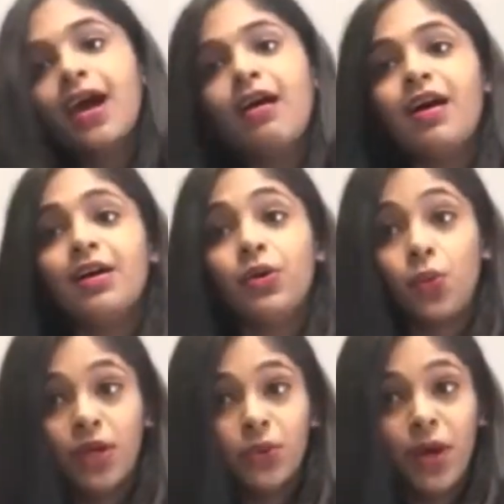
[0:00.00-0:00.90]
are a
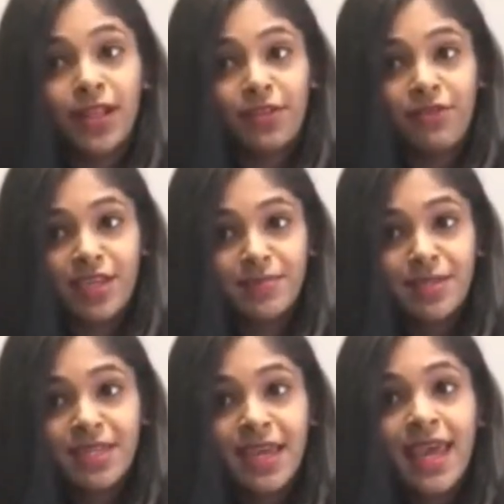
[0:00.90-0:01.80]
worthwhile
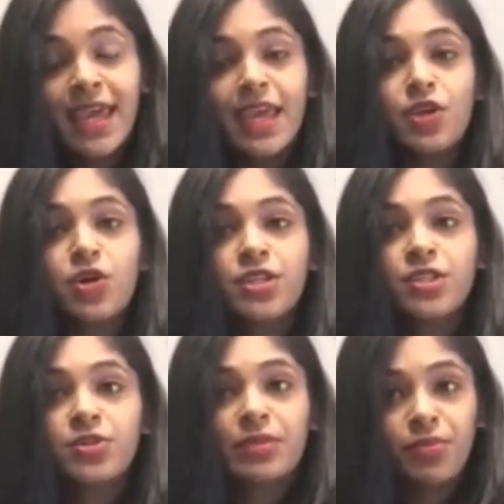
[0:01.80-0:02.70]
investment in order
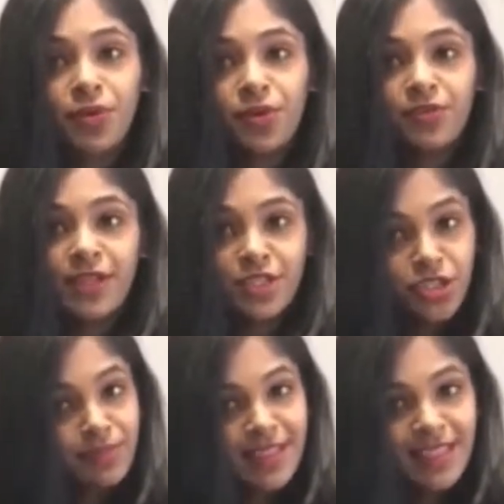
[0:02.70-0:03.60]
to improve
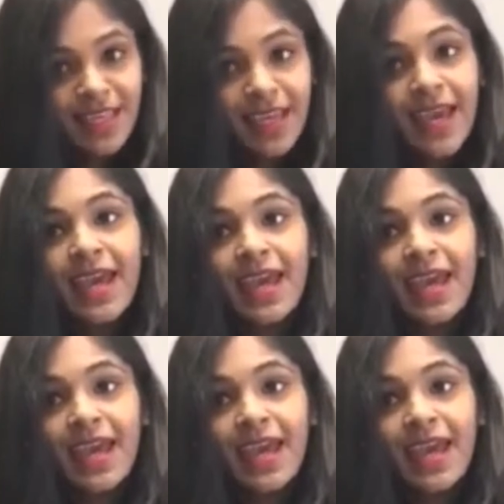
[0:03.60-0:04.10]
legitimacy,